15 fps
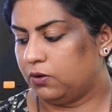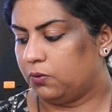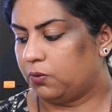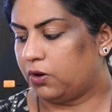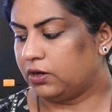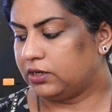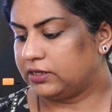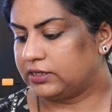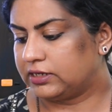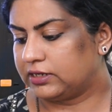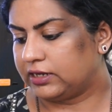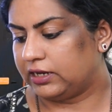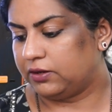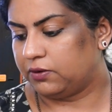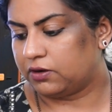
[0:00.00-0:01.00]
What is the
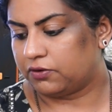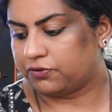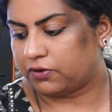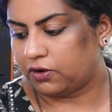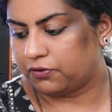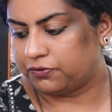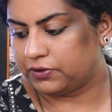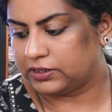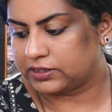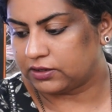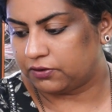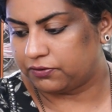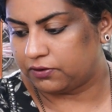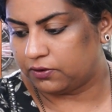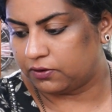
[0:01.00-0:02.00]
tenure of office
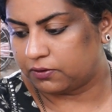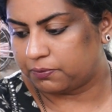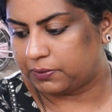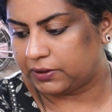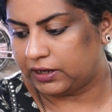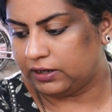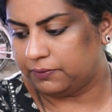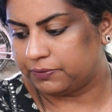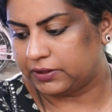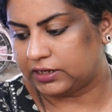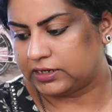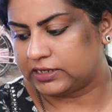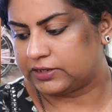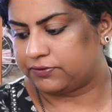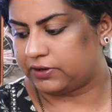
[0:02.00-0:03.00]
of Lokpal? That
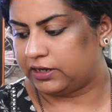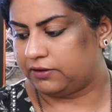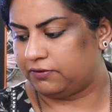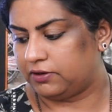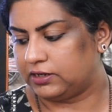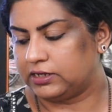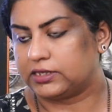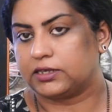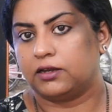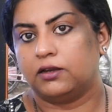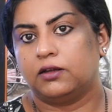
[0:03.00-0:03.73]
is 5 years.